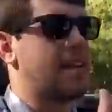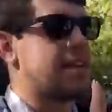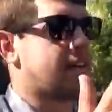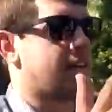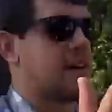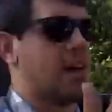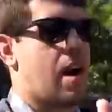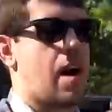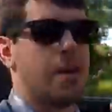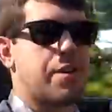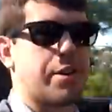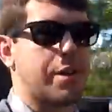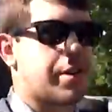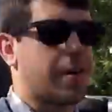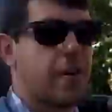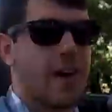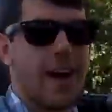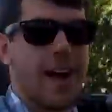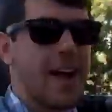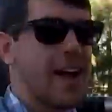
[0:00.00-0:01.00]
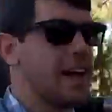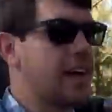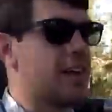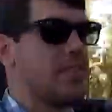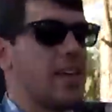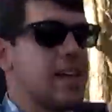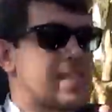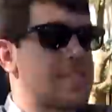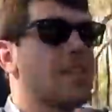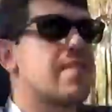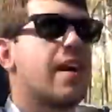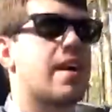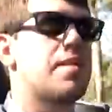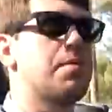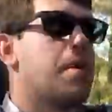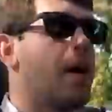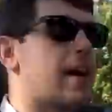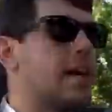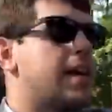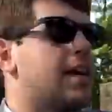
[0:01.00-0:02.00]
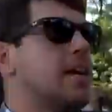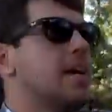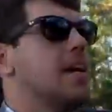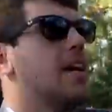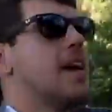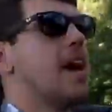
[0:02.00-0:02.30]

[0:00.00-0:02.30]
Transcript: to 100 grand, and that's a lot of money.